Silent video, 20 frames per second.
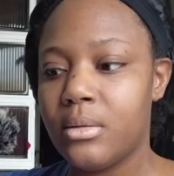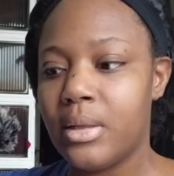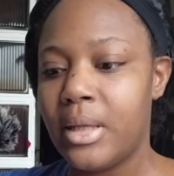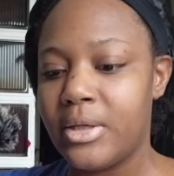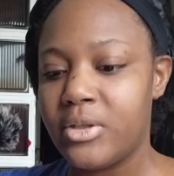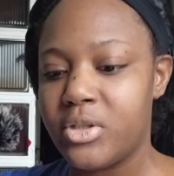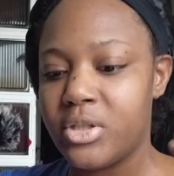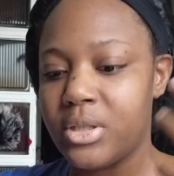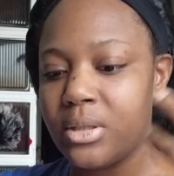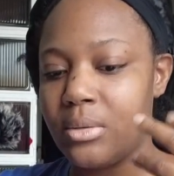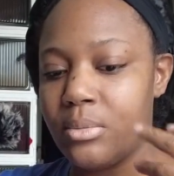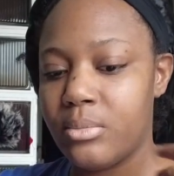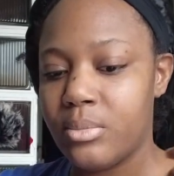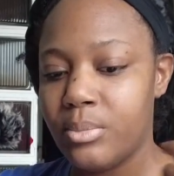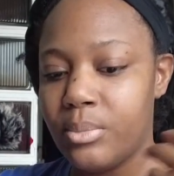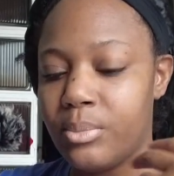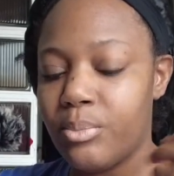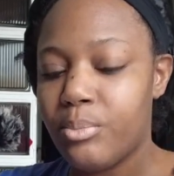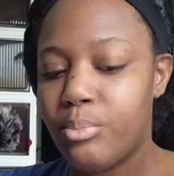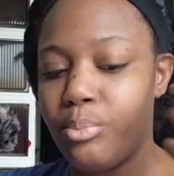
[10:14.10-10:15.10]
just a
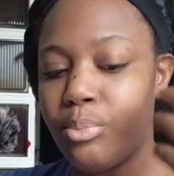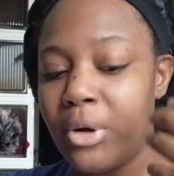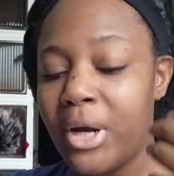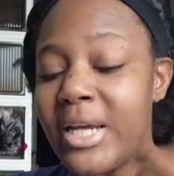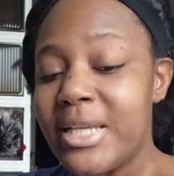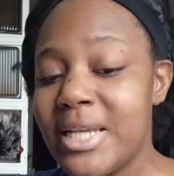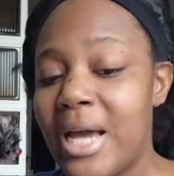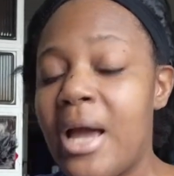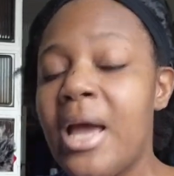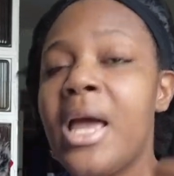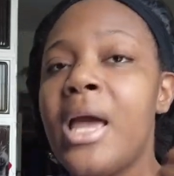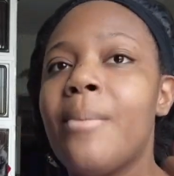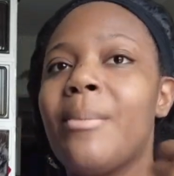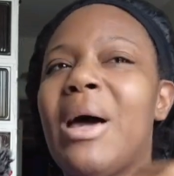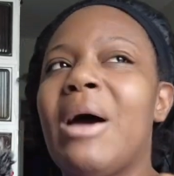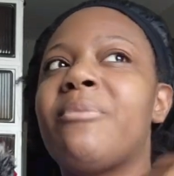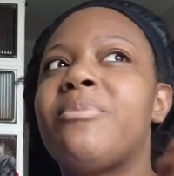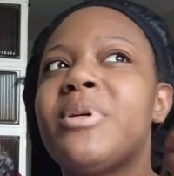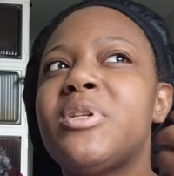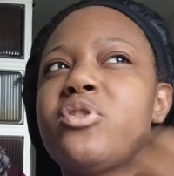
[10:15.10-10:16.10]
breakdown, but
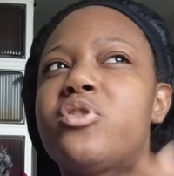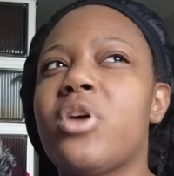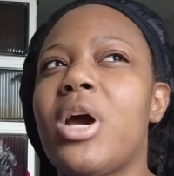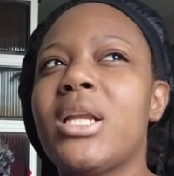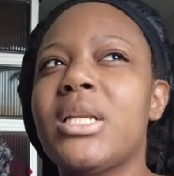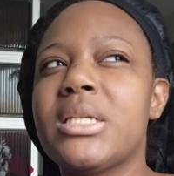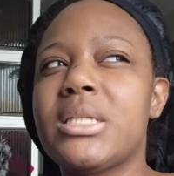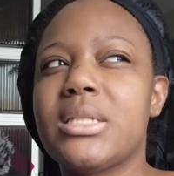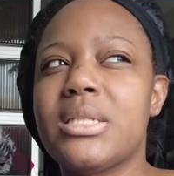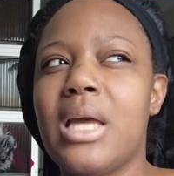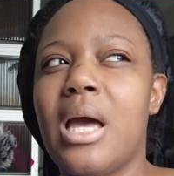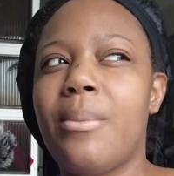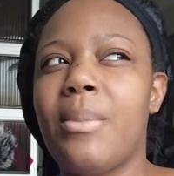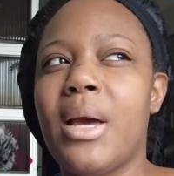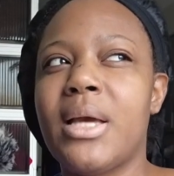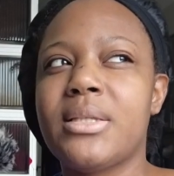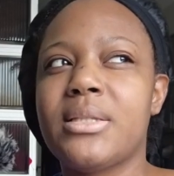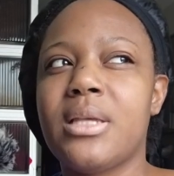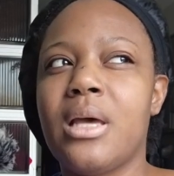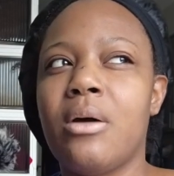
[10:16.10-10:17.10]
I've been trying to stop
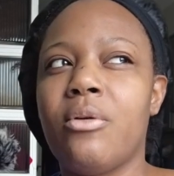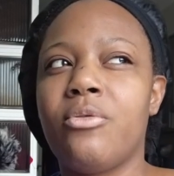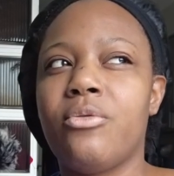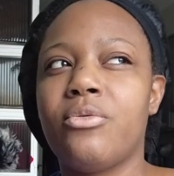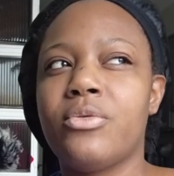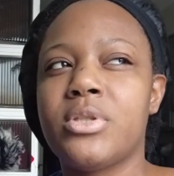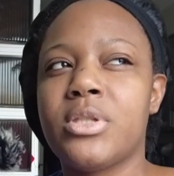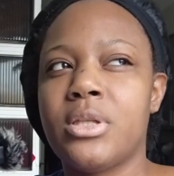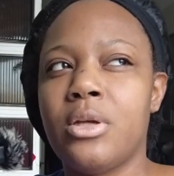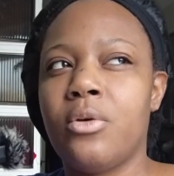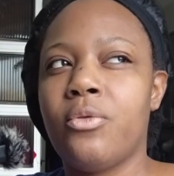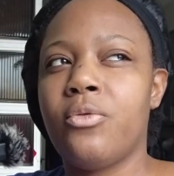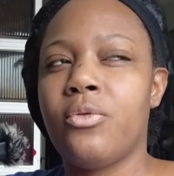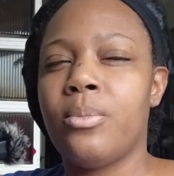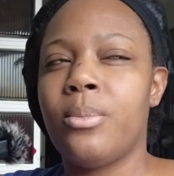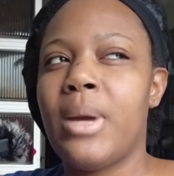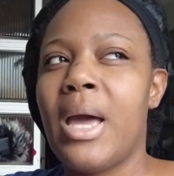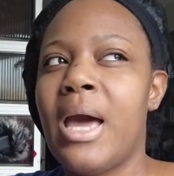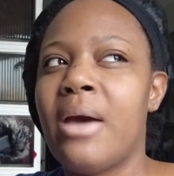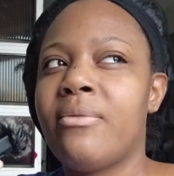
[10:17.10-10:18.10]
myself still
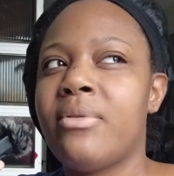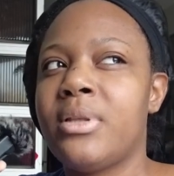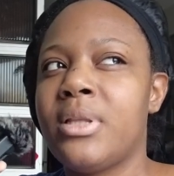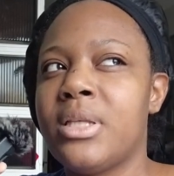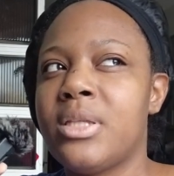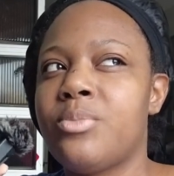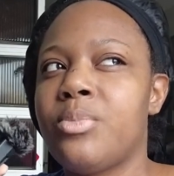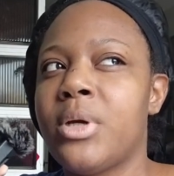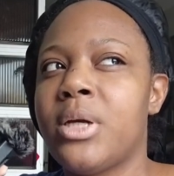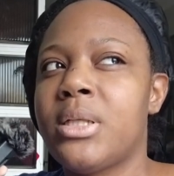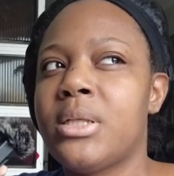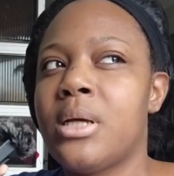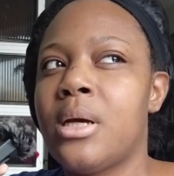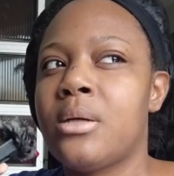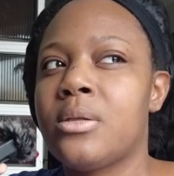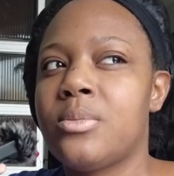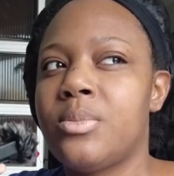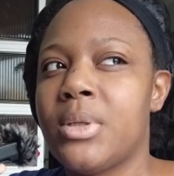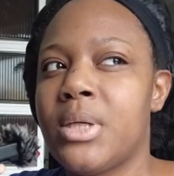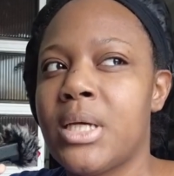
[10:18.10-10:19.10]
from having these
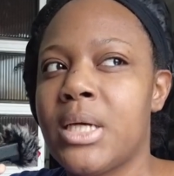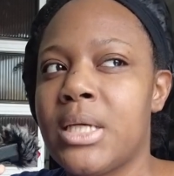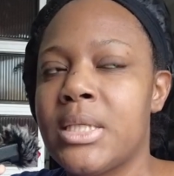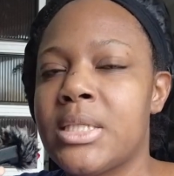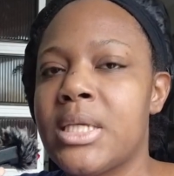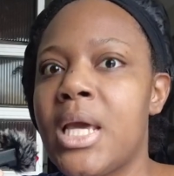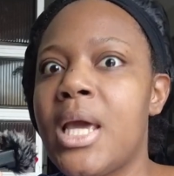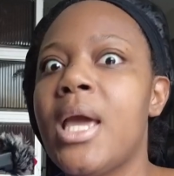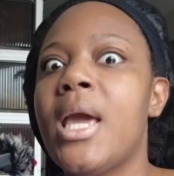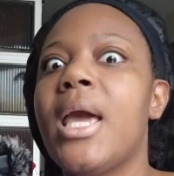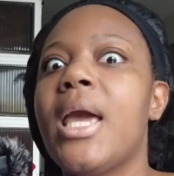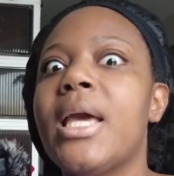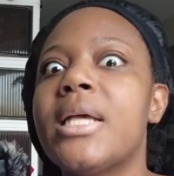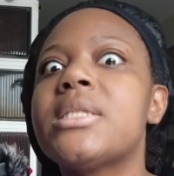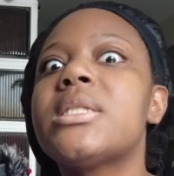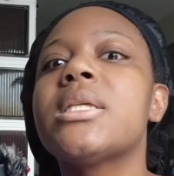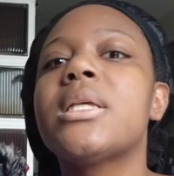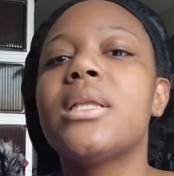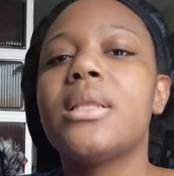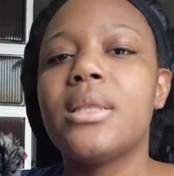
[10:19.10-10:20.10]
breakdowns because
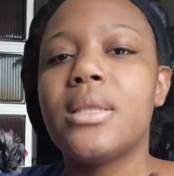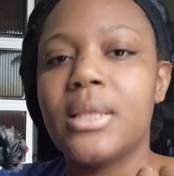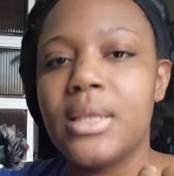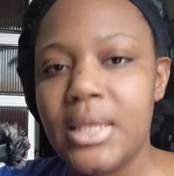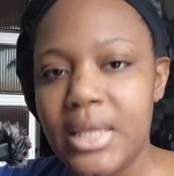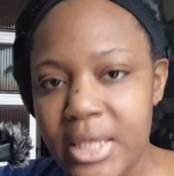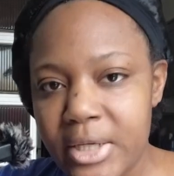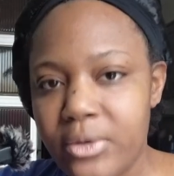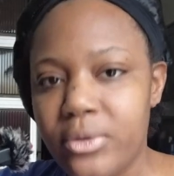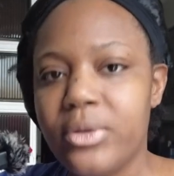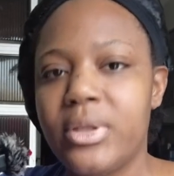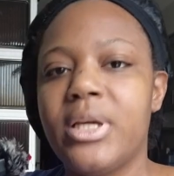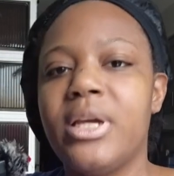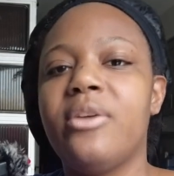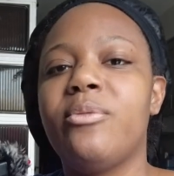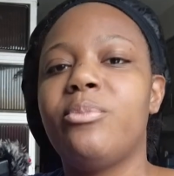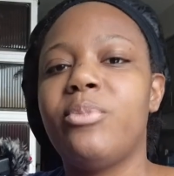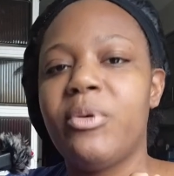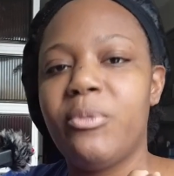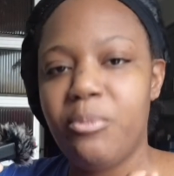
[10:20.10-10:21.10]
it's
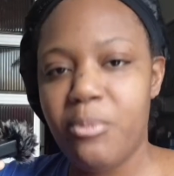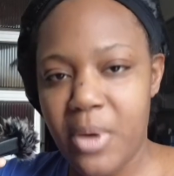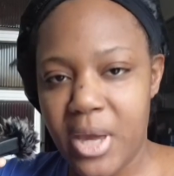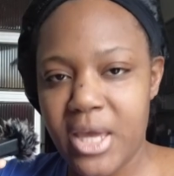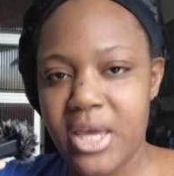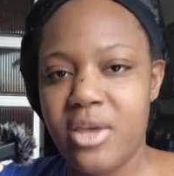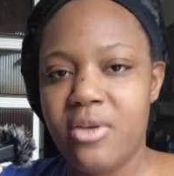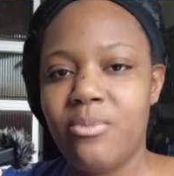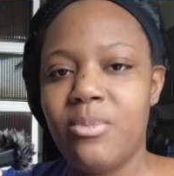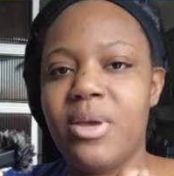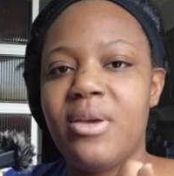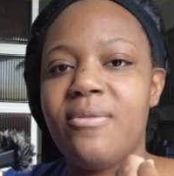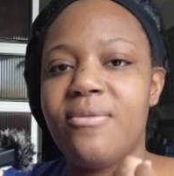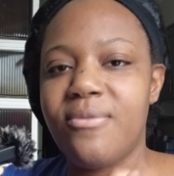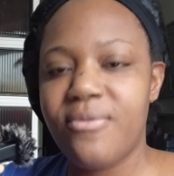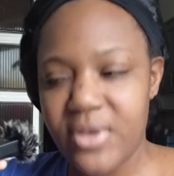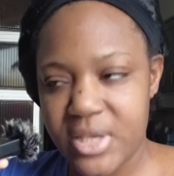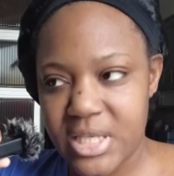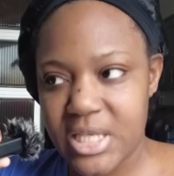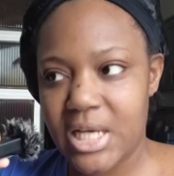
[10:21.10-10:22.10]
literally been making me
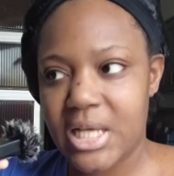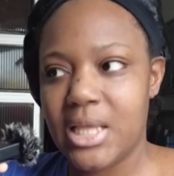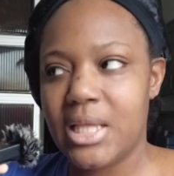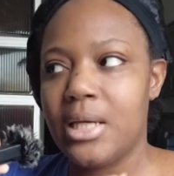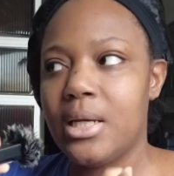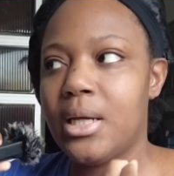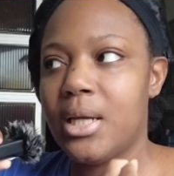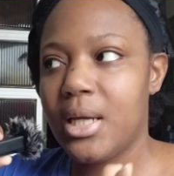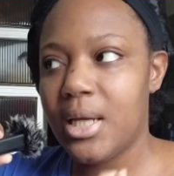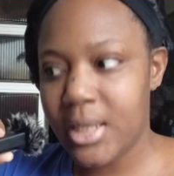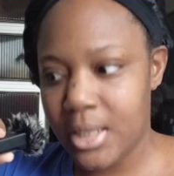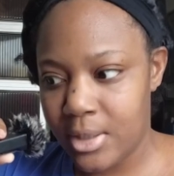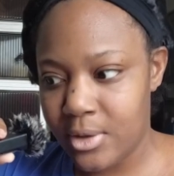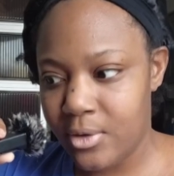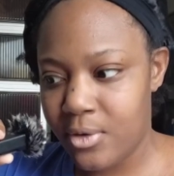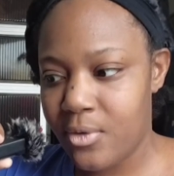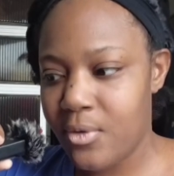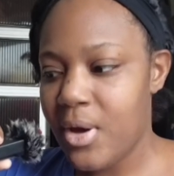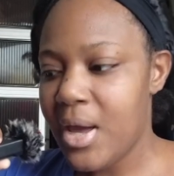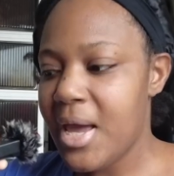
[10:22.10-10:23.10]
physically
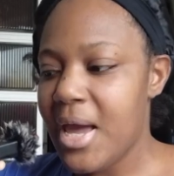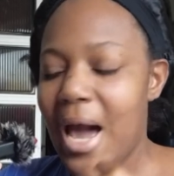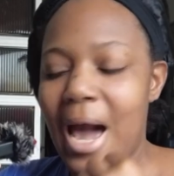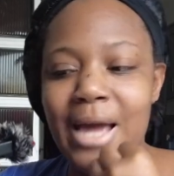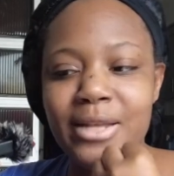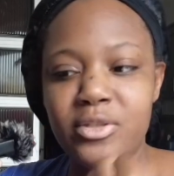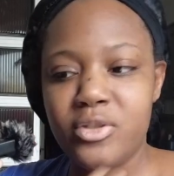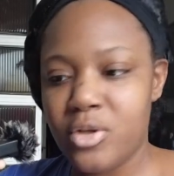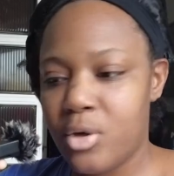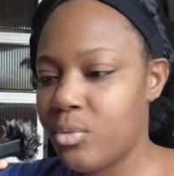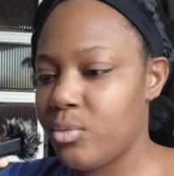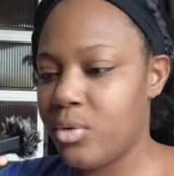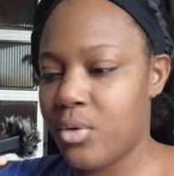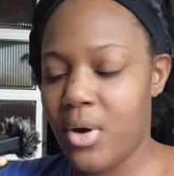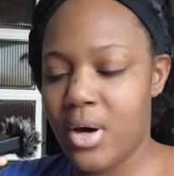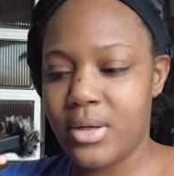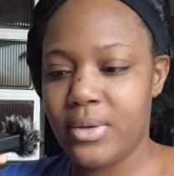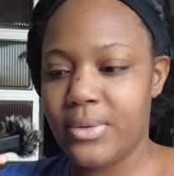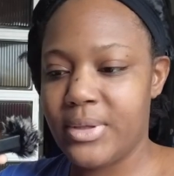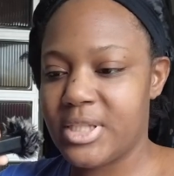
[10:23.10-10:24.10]
ill. I don't know
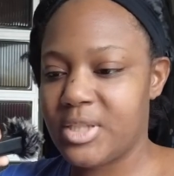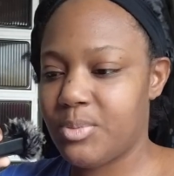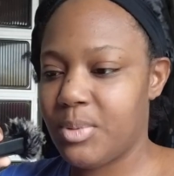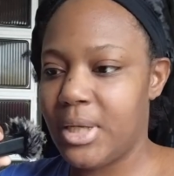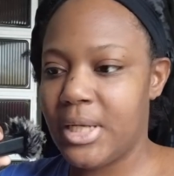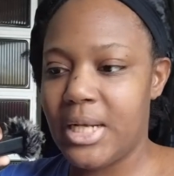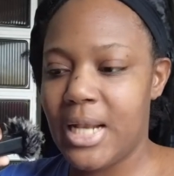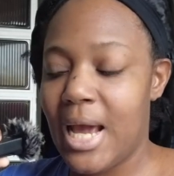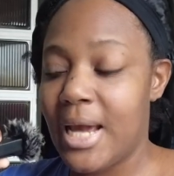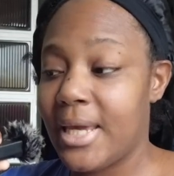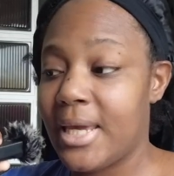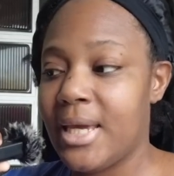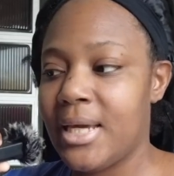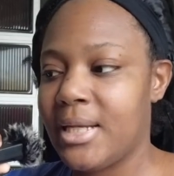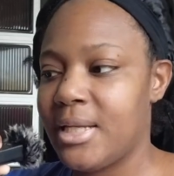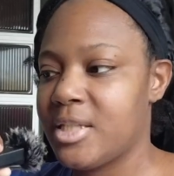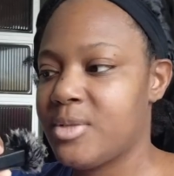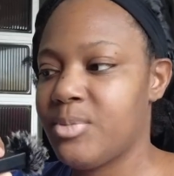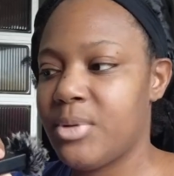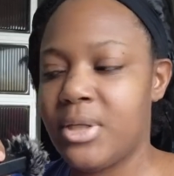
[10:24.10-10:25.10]
how to explain it. I
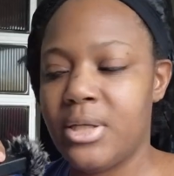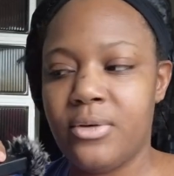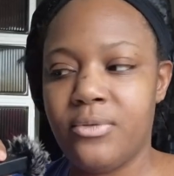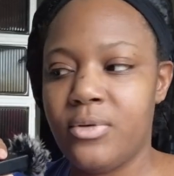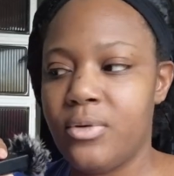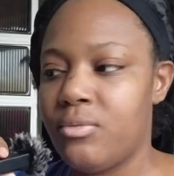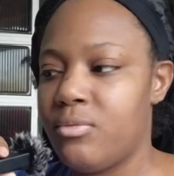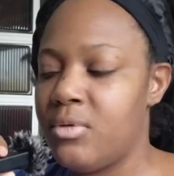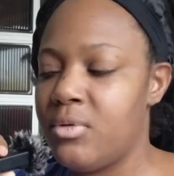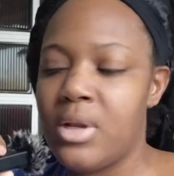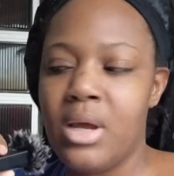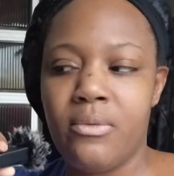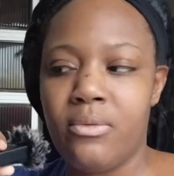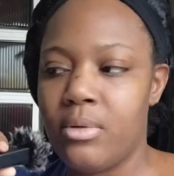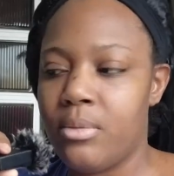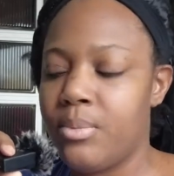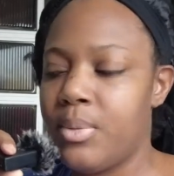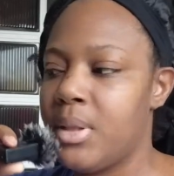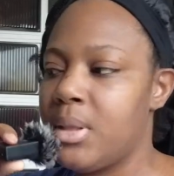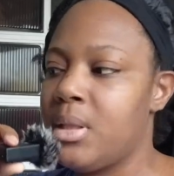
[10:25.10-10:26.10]
can't explain it if you've never
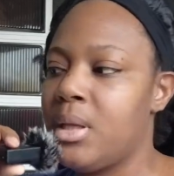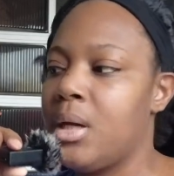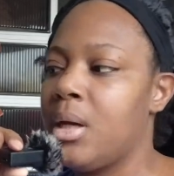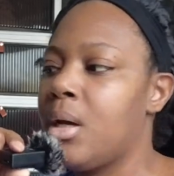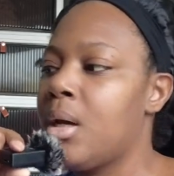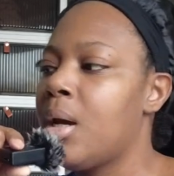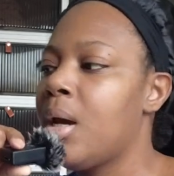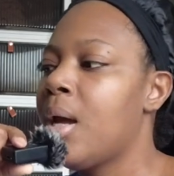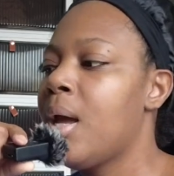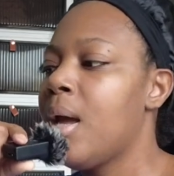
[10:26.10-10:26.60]
been there.